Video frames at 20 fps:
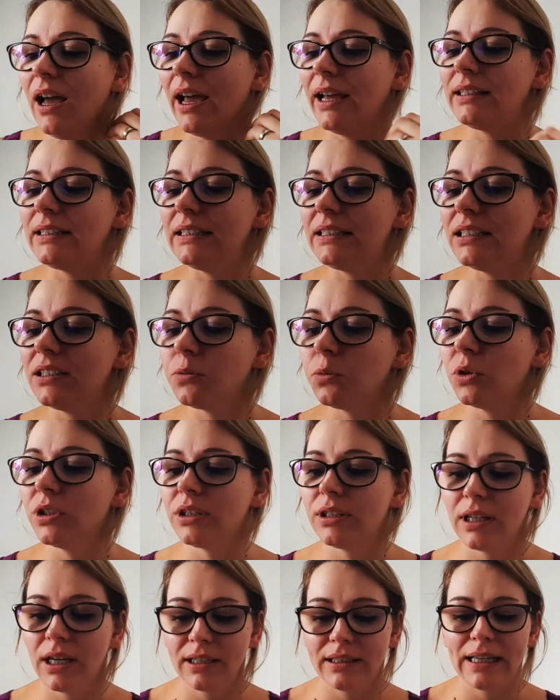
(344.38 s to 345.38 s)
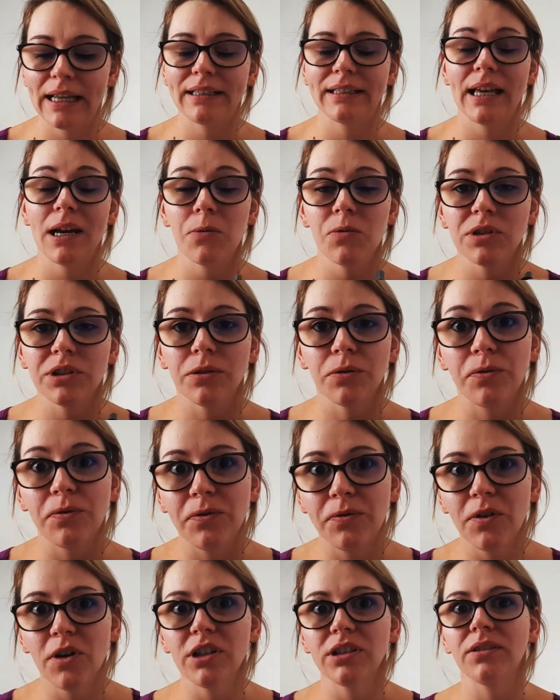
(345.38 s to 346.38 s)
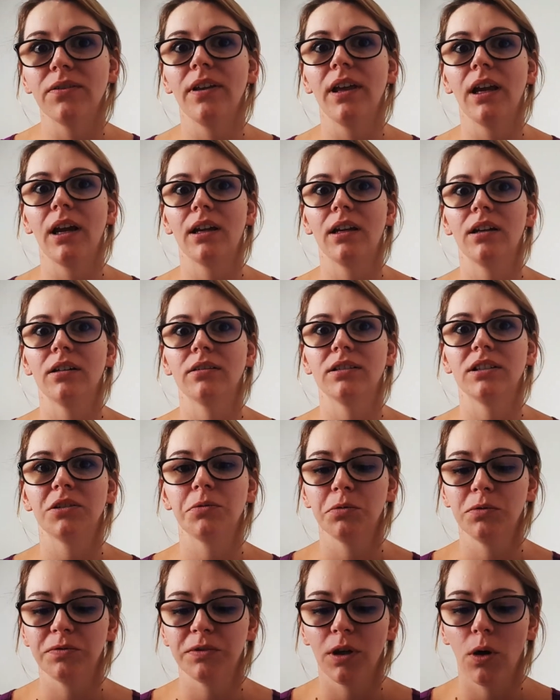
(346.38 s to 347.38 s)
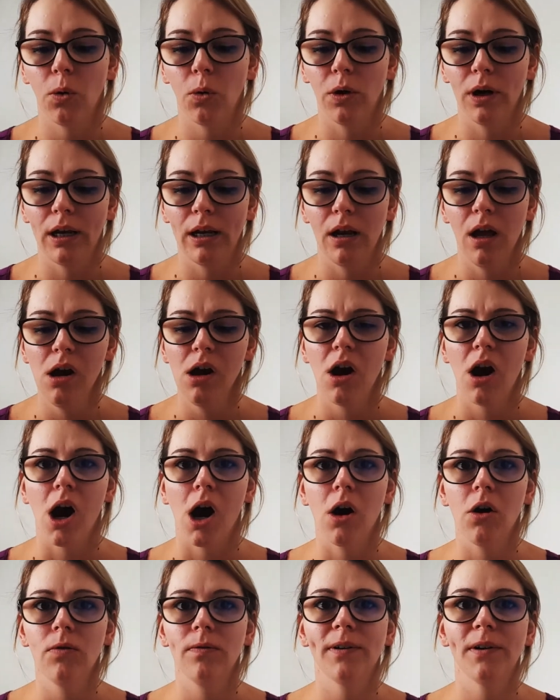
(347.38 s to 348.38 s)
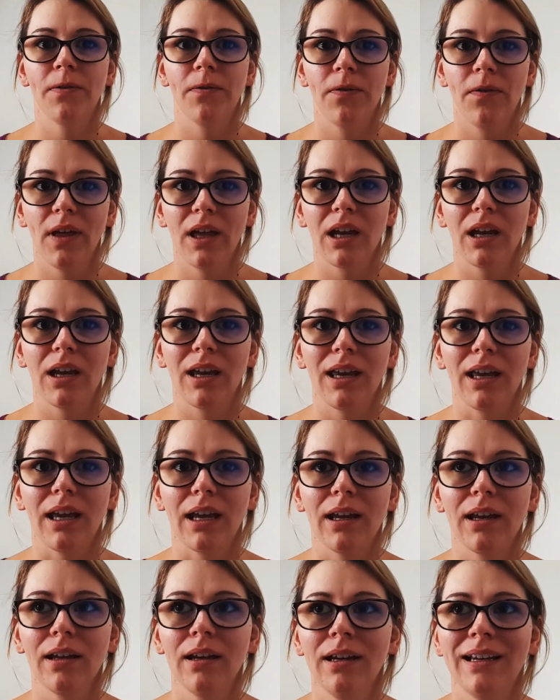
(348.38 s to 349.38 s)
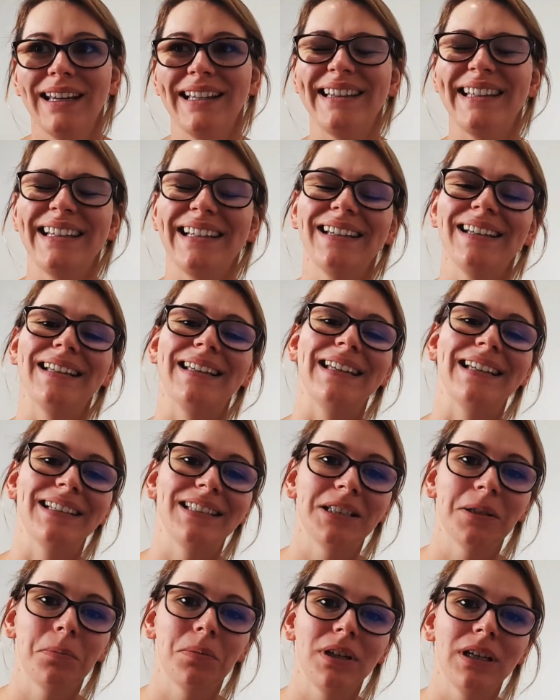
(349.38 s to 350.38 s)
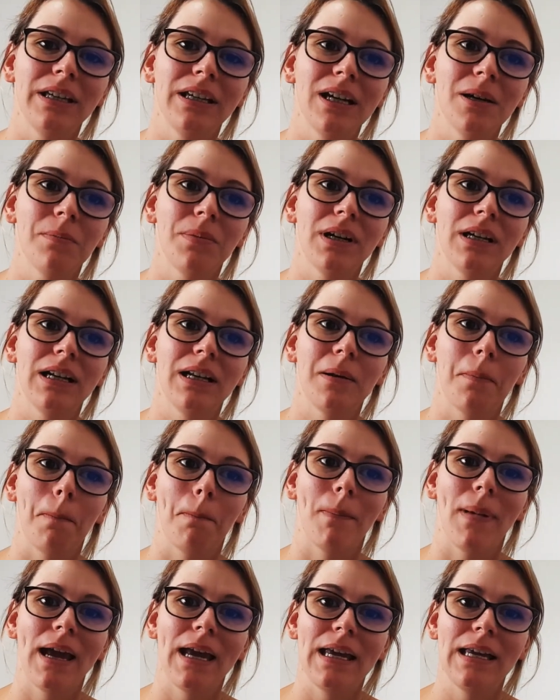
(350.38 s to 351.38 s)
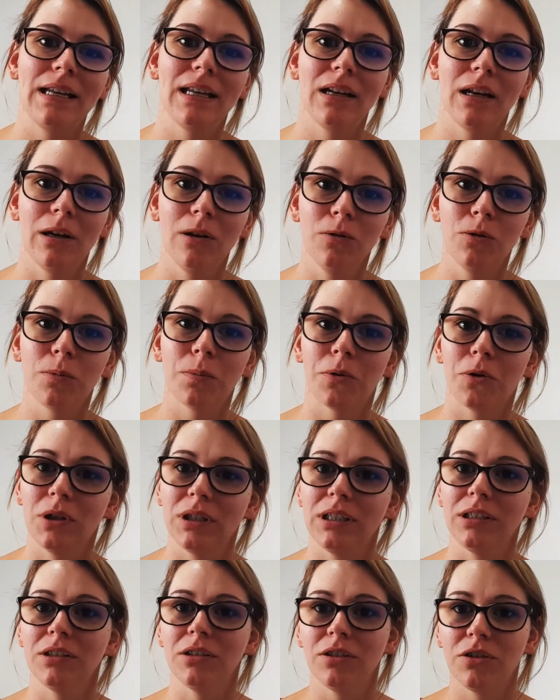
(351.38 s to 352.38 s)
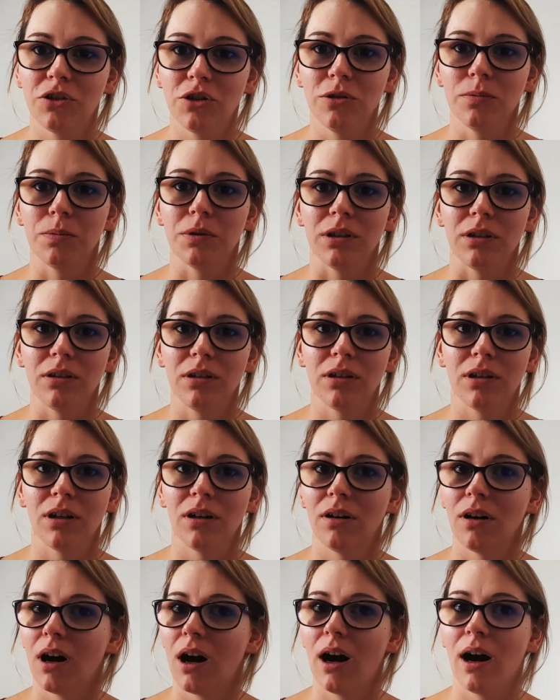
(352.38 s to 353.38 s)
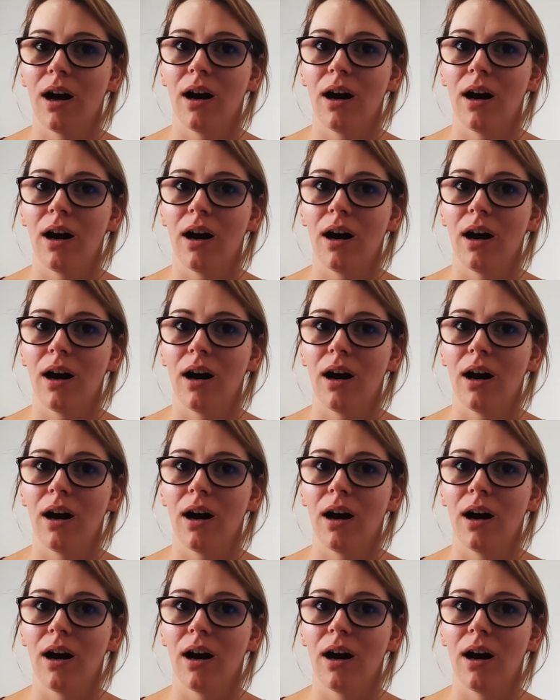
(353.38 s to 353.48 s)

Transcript: And this is what that was the first thing I noticed with the oil. Overthinking, it didn't disappear, but it made it look pretty stupid, you know.